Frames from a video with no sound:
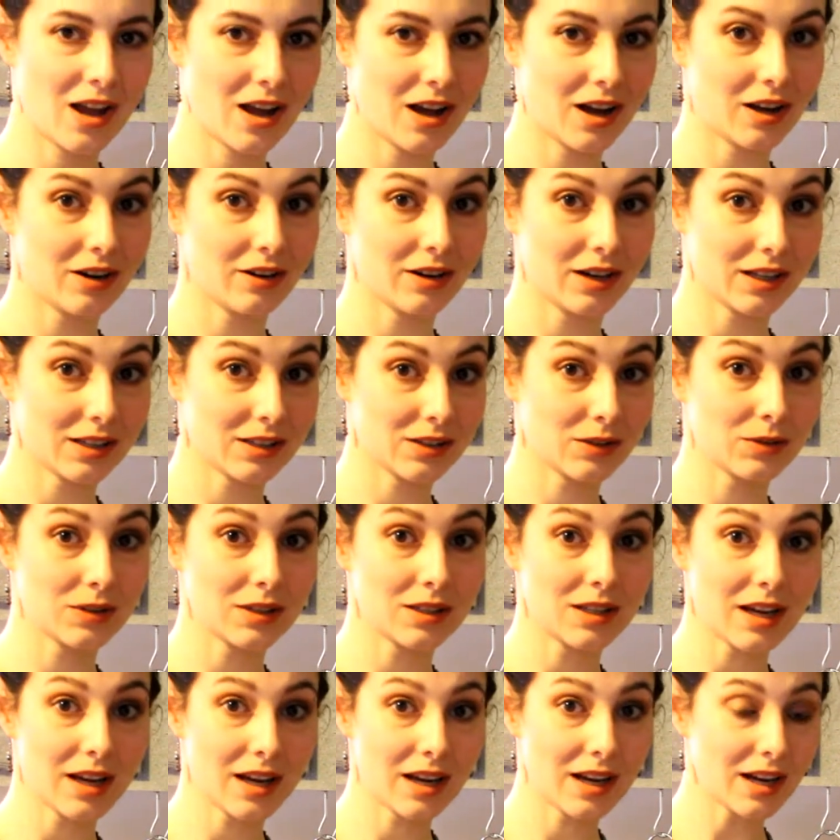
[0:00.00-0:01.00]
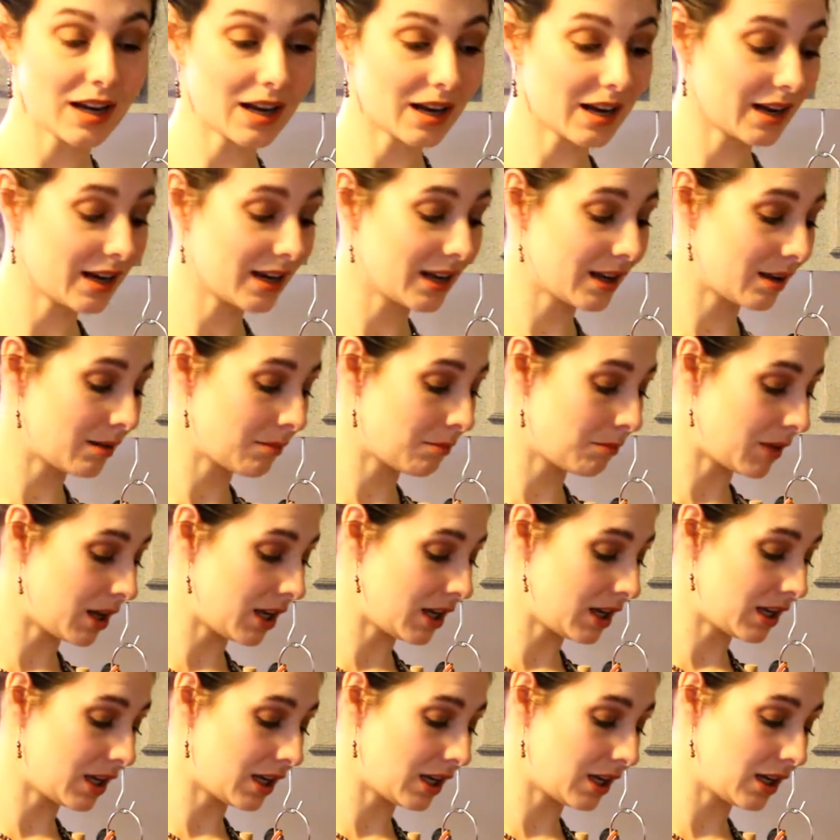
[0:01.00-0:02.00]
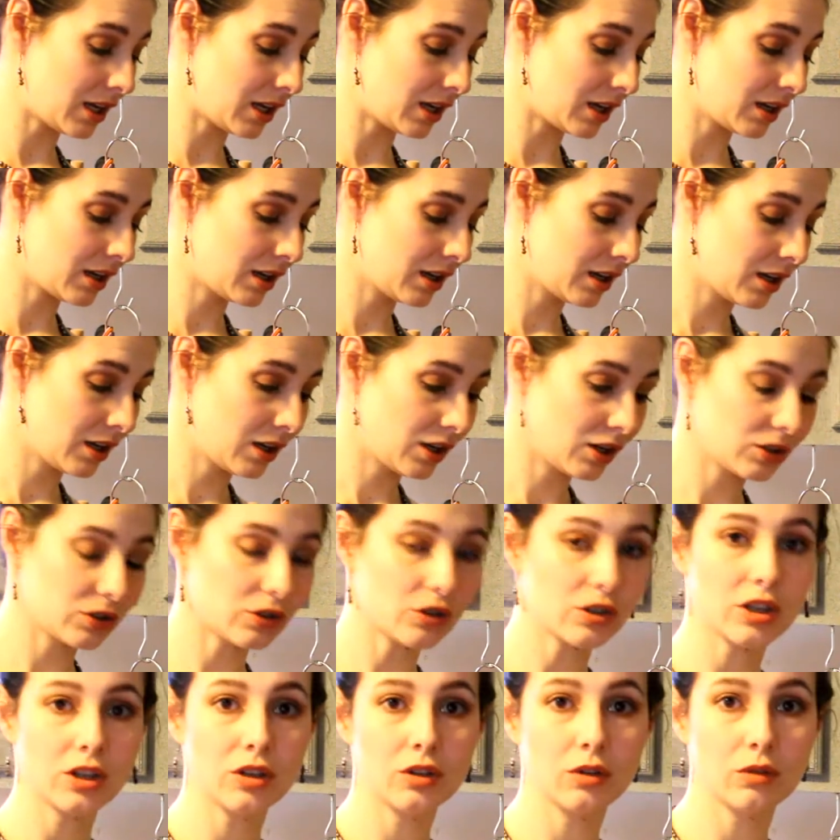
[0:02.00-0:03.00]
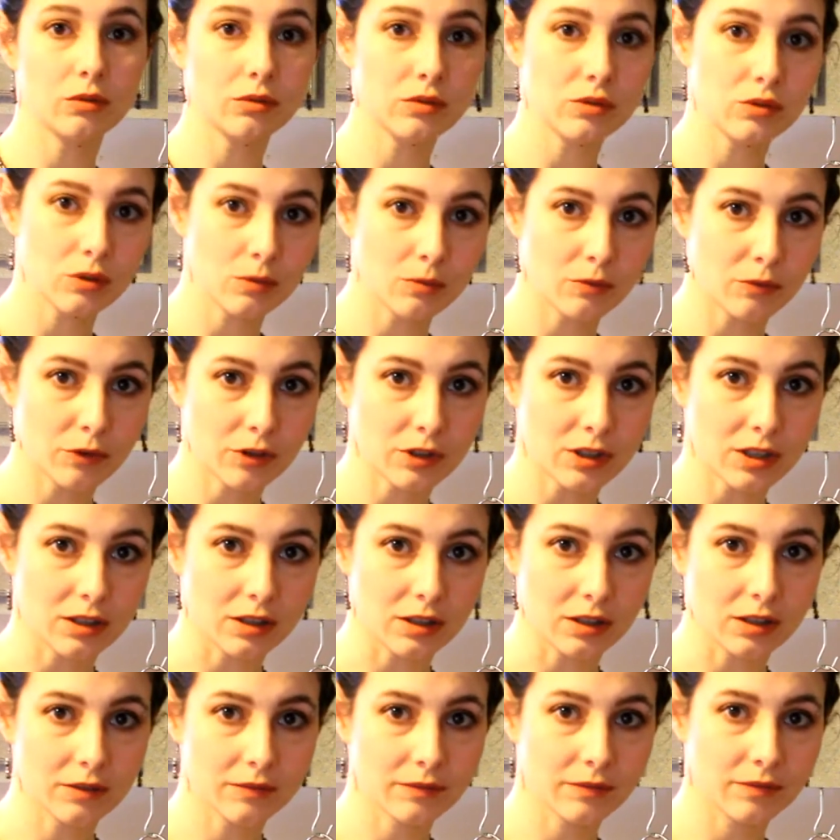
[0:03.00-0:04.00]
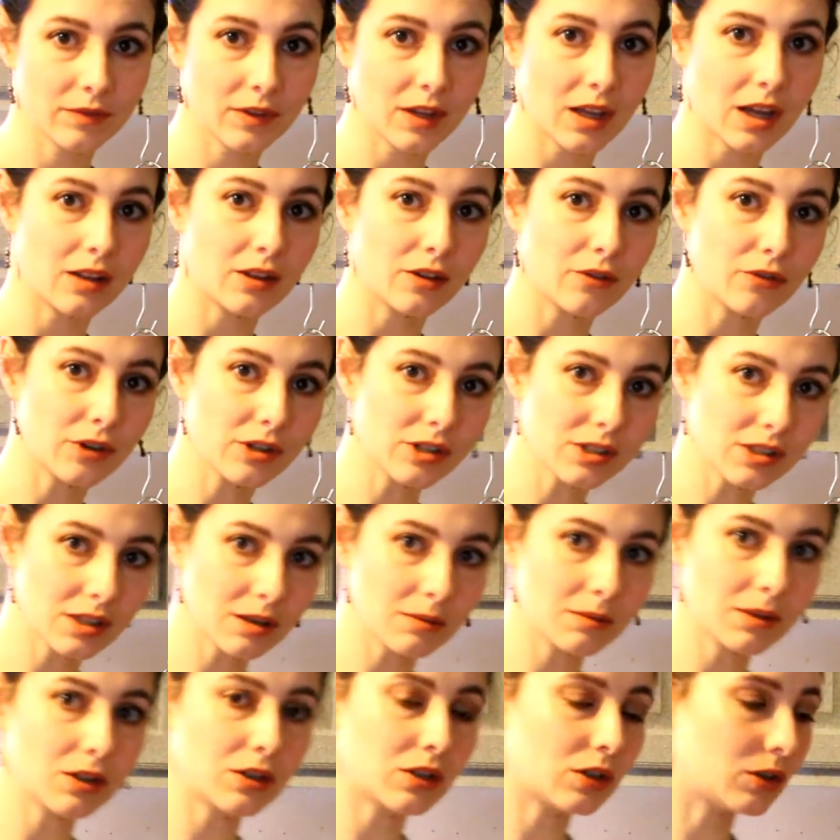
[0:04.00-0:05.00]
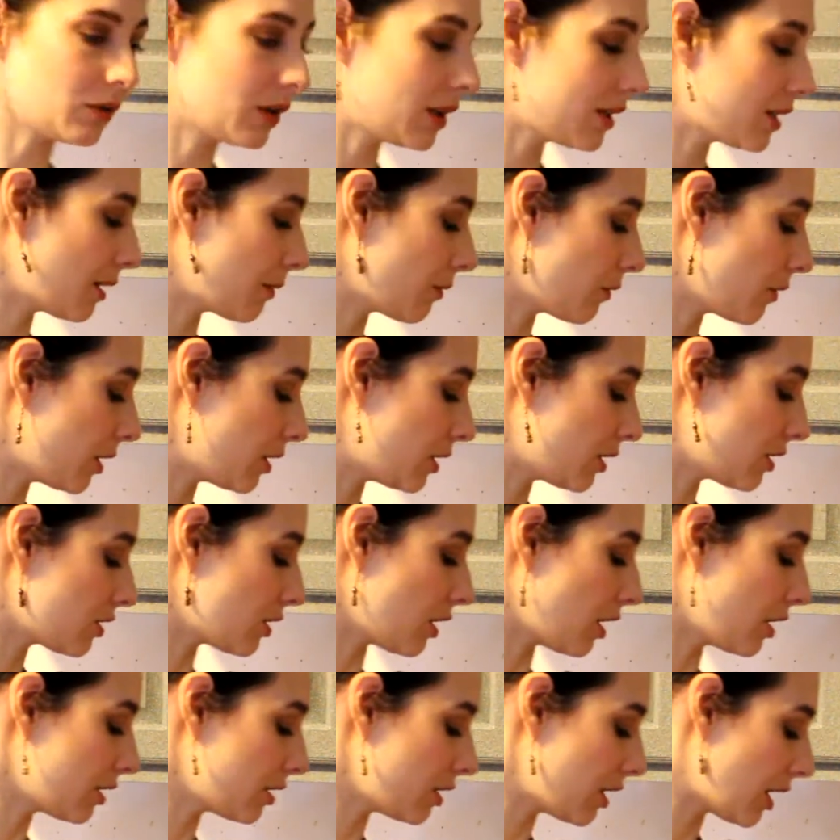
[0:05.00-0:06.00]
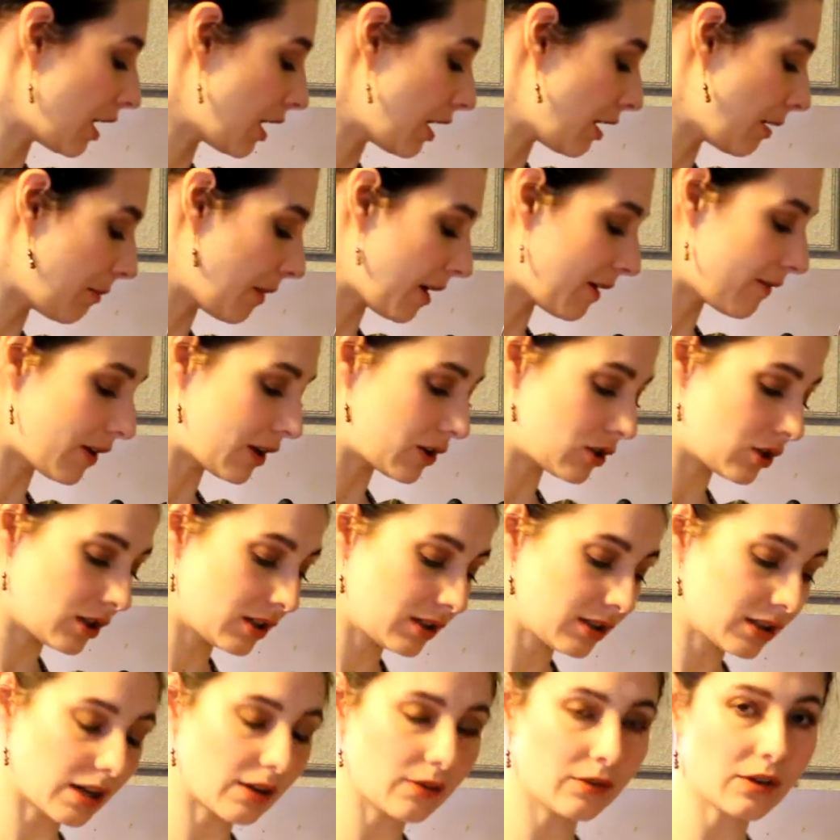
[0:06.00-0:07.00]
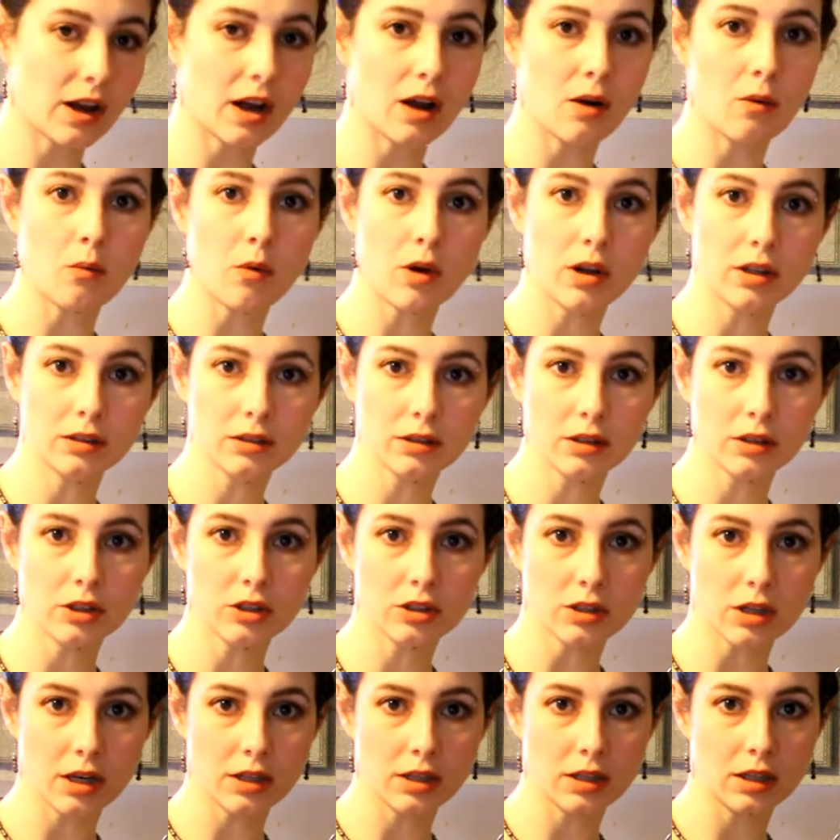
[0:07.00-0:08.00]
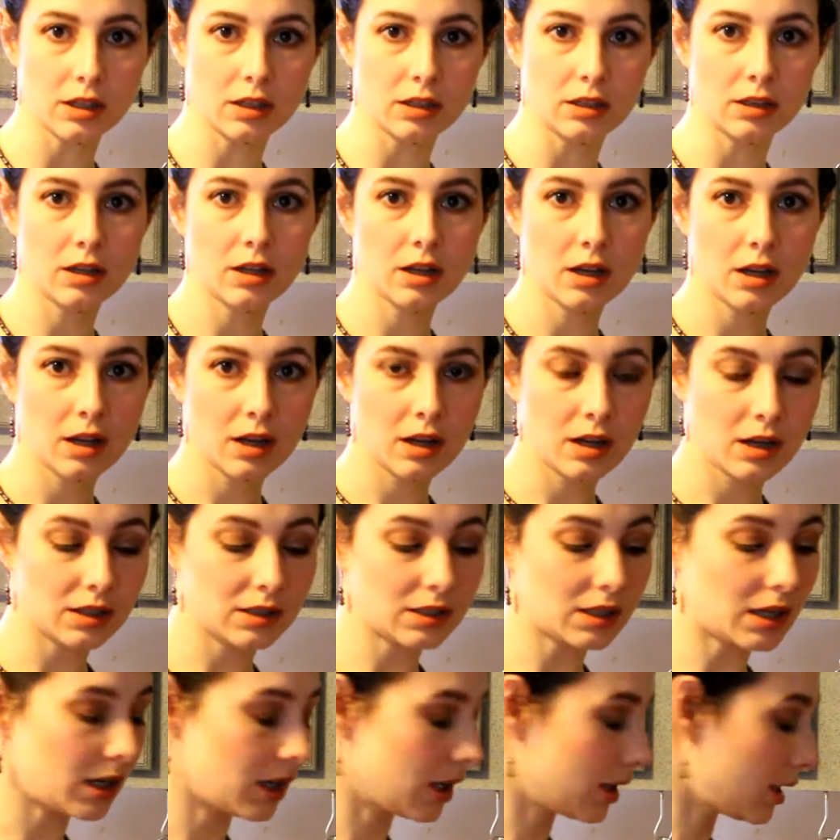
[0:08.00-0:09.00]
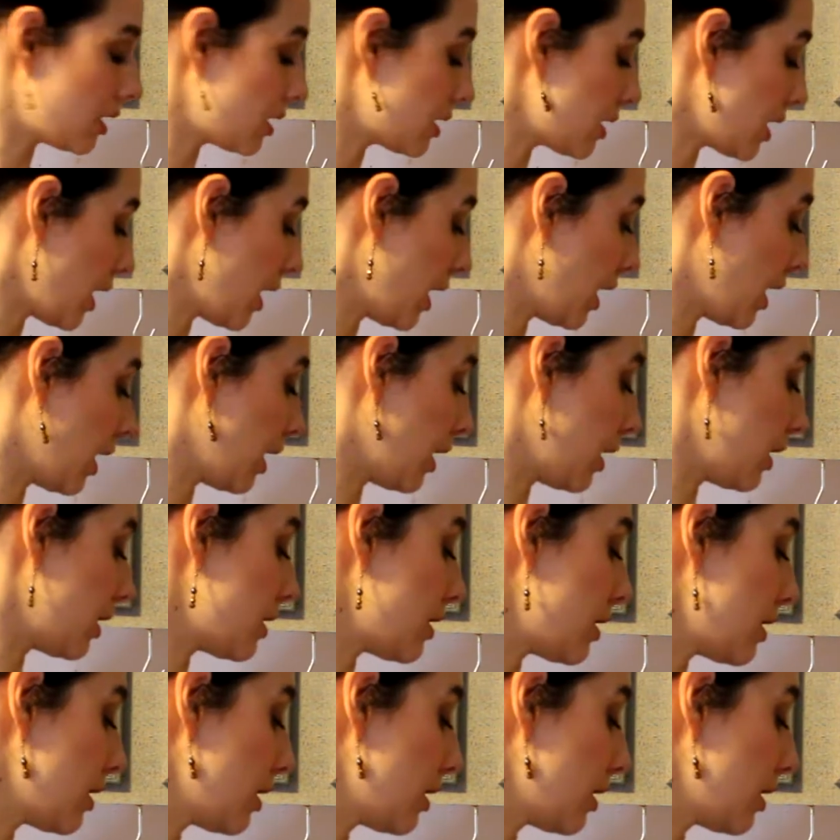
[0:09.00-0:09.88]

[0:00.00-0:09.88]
Alright, so today I am making turkey noodle soup for dinner. And the first thing I'm going to do is I'm going to saute my veggies. I've got 1 large onion diced and